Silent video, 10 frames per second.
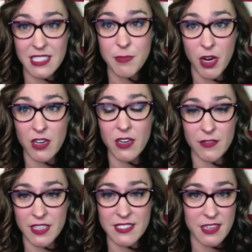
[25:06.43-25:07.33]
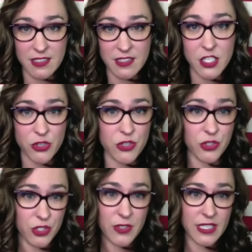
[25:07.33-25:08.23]
That's part of his
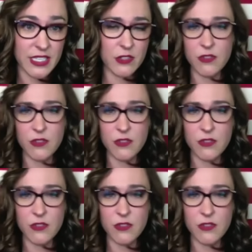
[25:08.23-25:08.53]
constitutional duty,